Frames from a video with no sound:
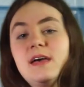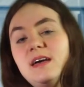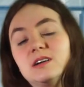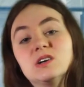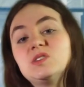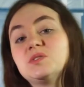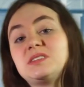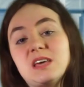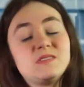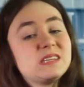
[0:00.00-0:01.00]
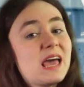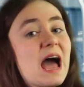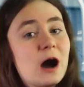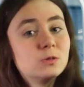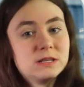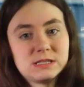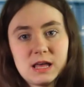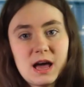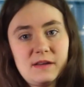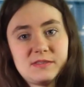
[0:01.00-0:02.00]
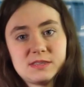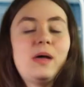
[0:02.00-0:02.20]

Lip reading: it also saves countless lives.